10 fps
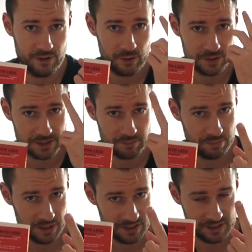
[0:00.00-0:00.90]
Ferriss,
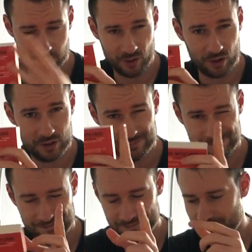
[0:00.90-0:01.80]
B. Tim Koch.
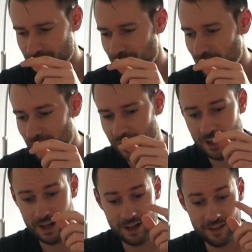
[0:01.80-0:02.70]

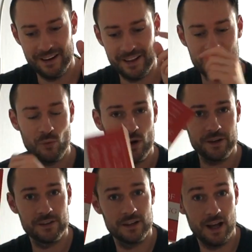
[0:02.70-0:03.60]
Another
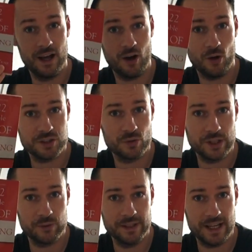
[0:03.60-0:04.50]
one, also a
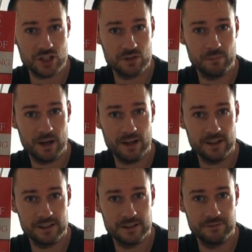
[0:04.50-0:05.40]
recommendation
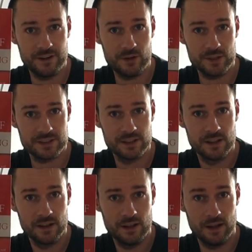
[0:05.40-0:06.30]
by Tim Ferriss.
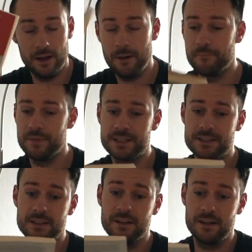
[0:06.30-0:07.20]

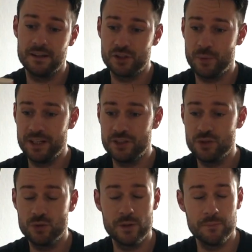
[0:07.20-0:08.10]
It's
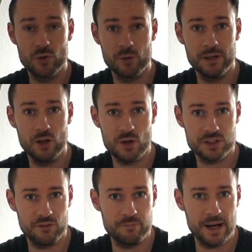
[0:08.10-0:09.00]
22 Immutable Laws
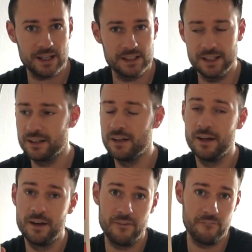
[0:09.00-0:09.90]
of Marketing.
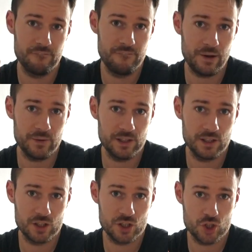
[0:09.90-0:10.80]

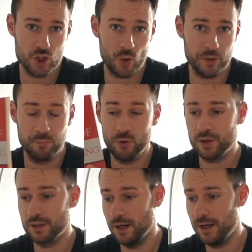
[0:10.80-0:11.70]
Very short
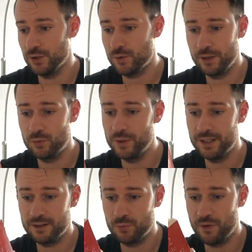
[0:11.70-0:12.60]
book. You can
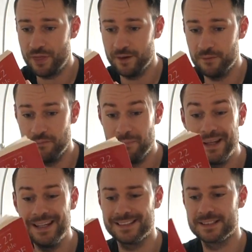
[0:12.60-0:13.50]
read it within
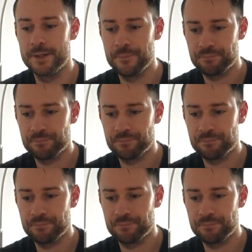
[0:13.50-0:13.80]
minutes.